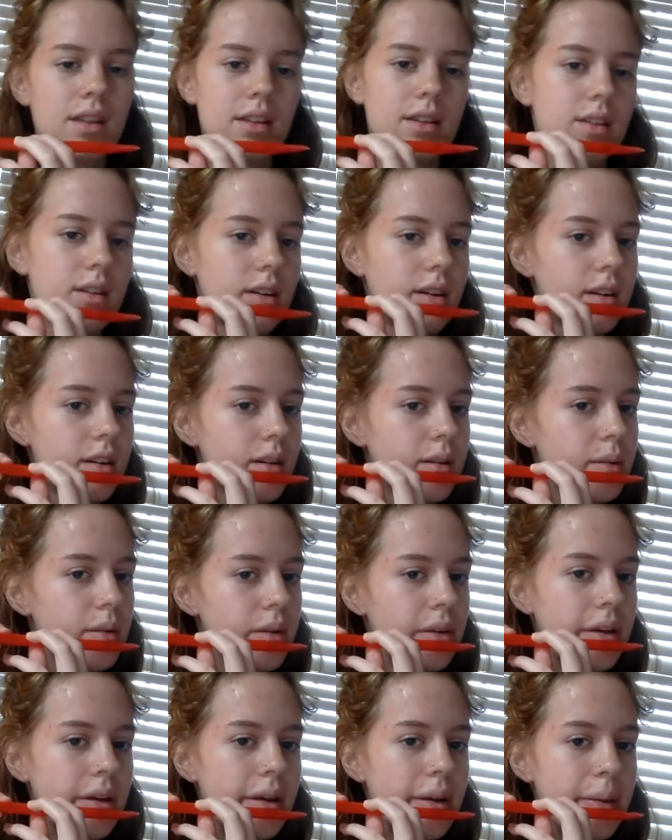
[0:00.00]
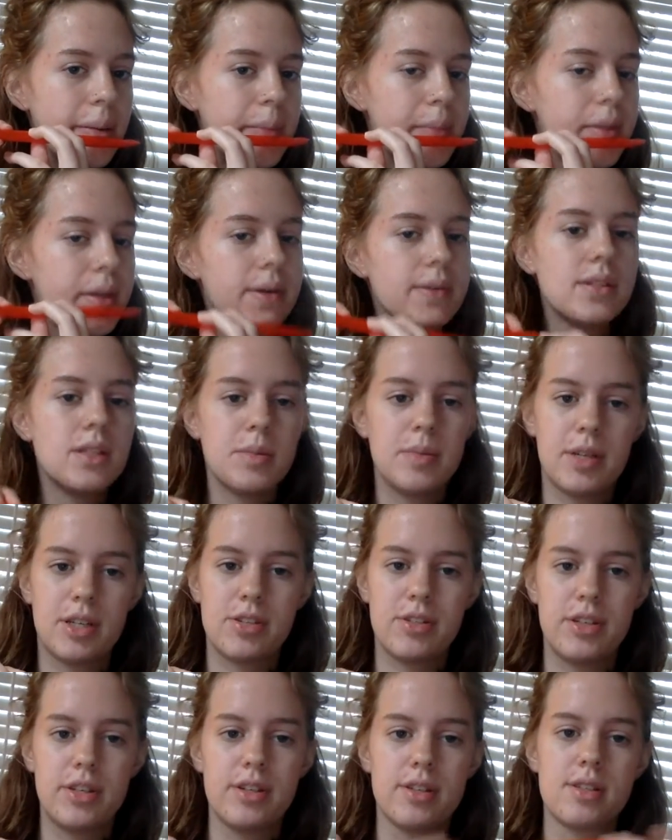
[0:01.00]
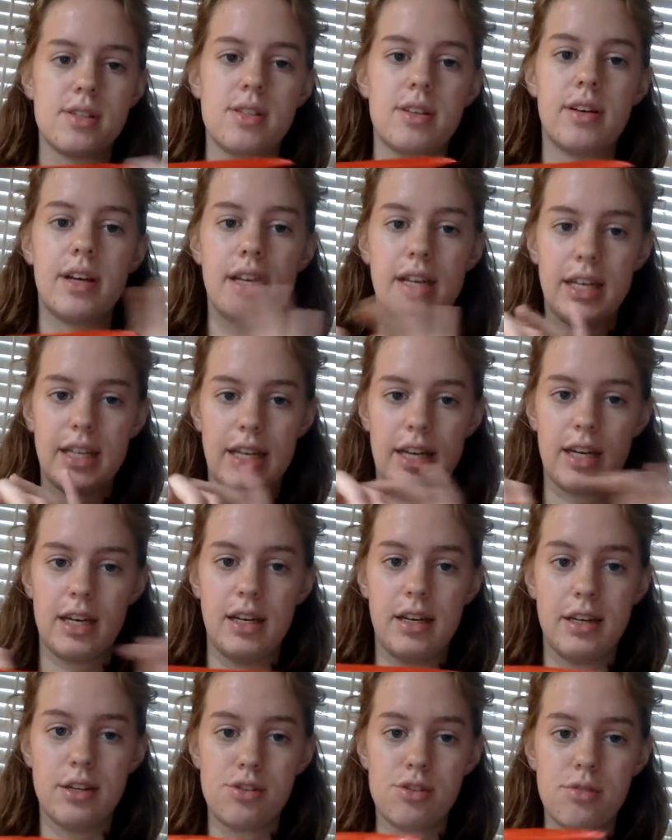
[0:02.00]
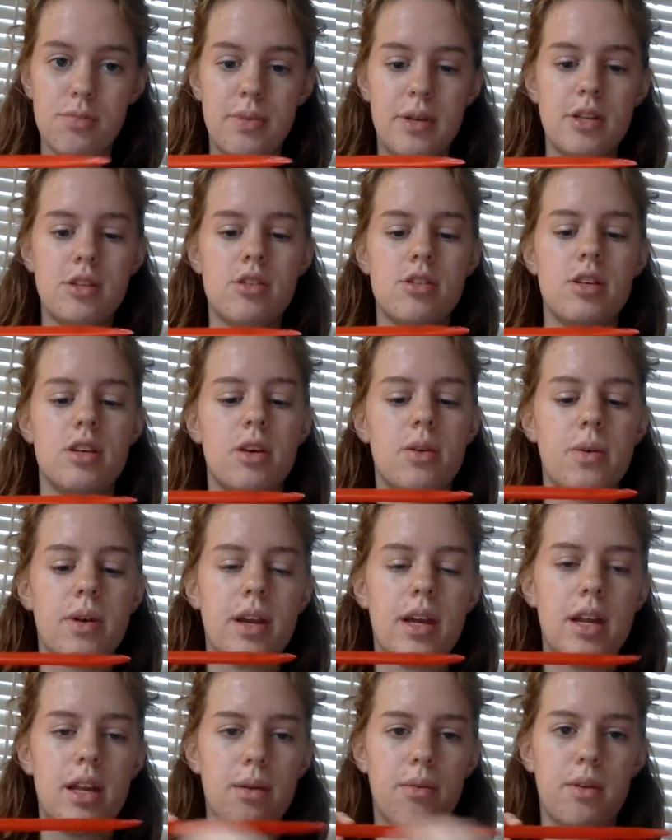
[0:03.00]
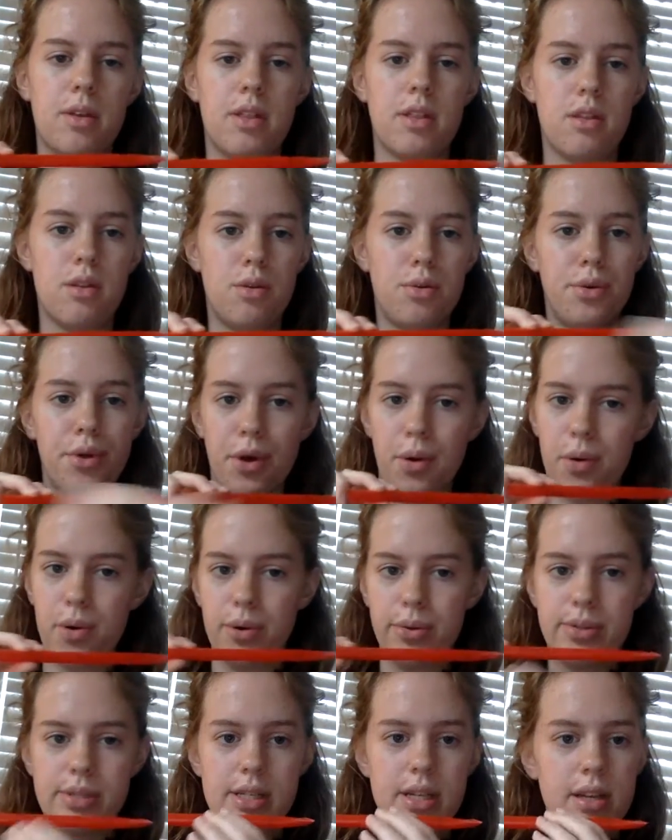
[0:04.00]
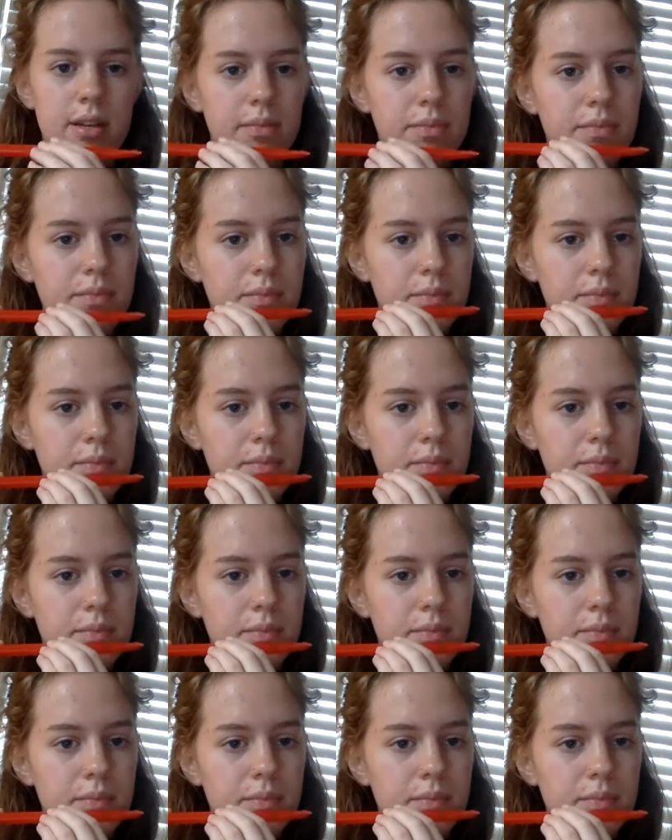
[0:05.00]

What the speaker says: And you're going to blow to make sure that you're still getting that initial pitch that you were getting with no holes in it.